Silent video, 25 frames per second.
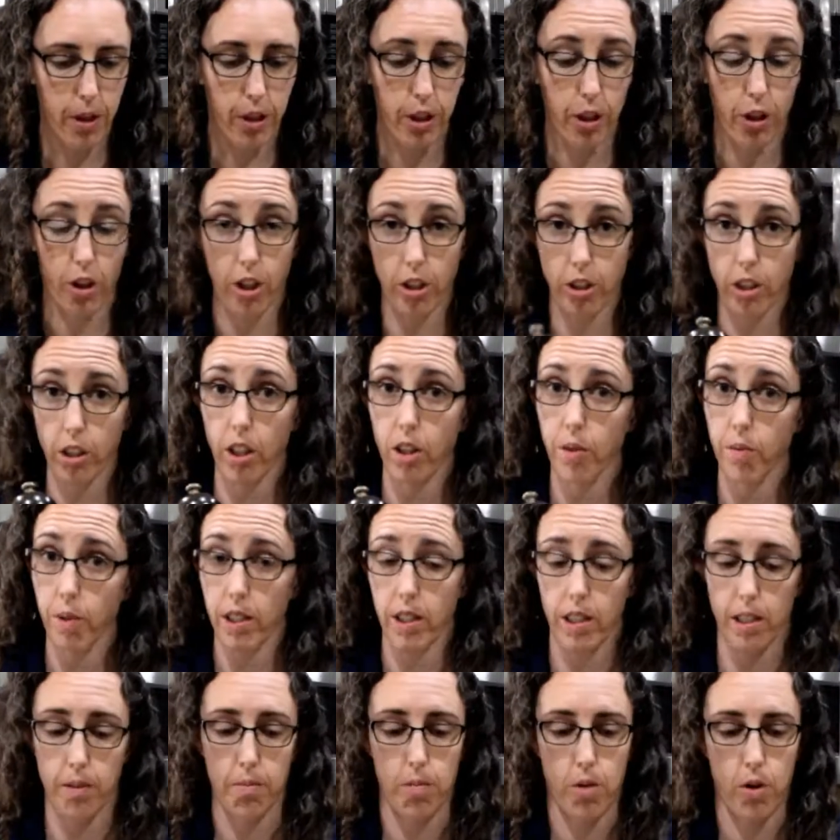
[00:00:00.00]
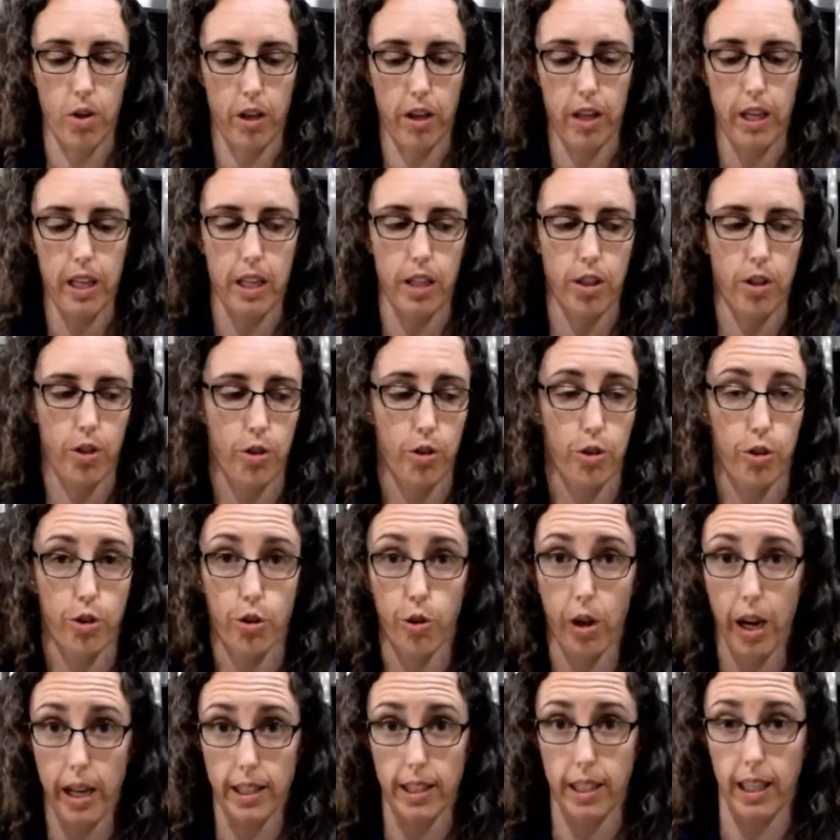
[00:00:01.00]
You're also gonna want some more in your
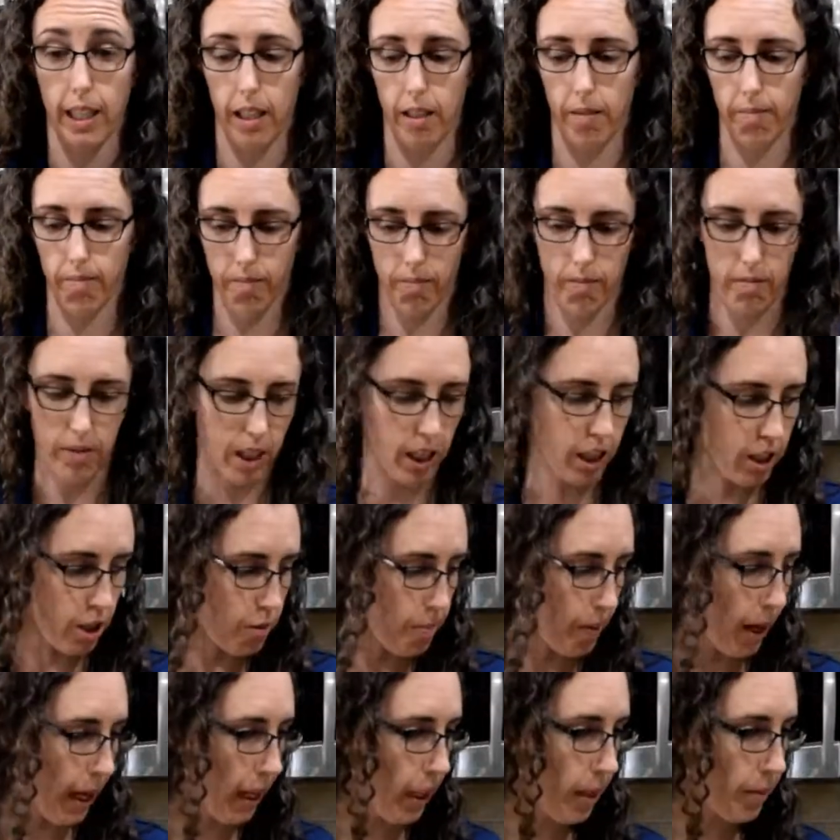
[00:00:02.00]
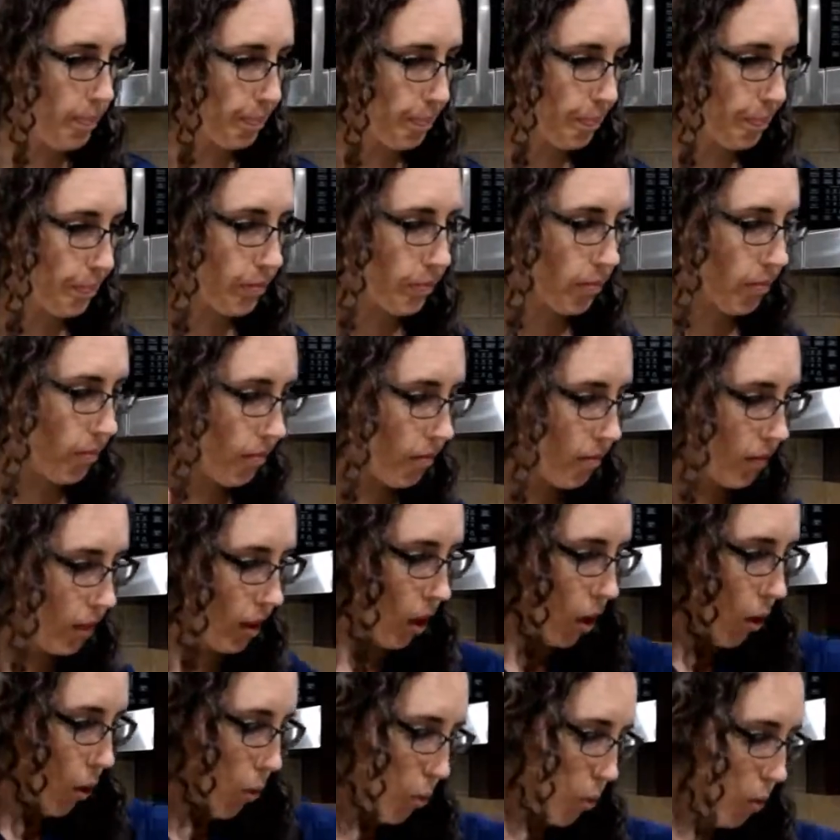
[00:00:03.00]
dressing that you make.
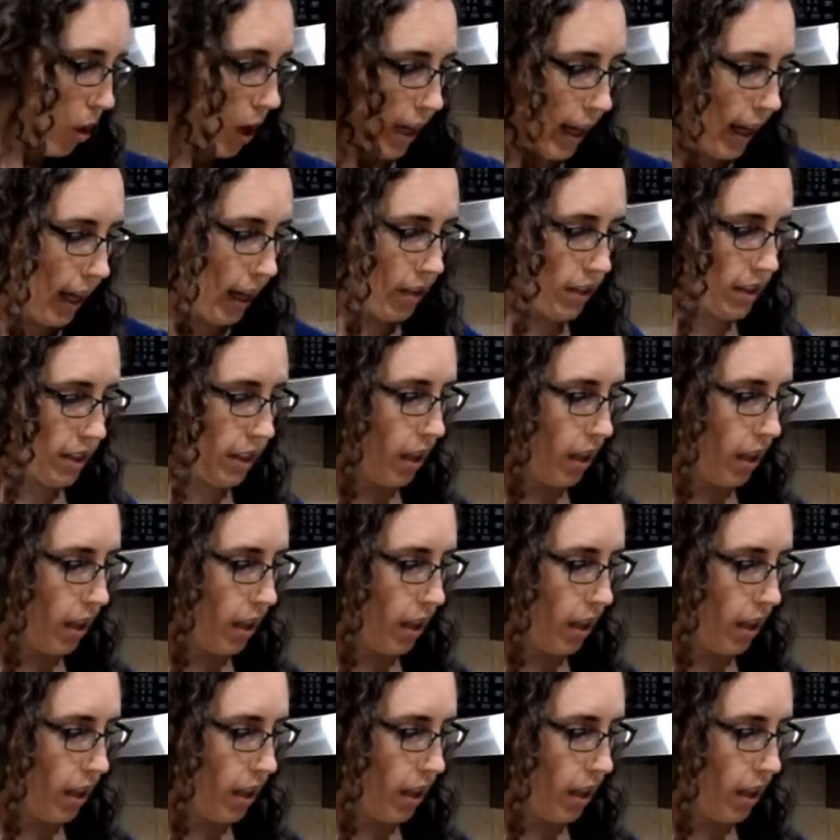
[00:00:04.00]
What else?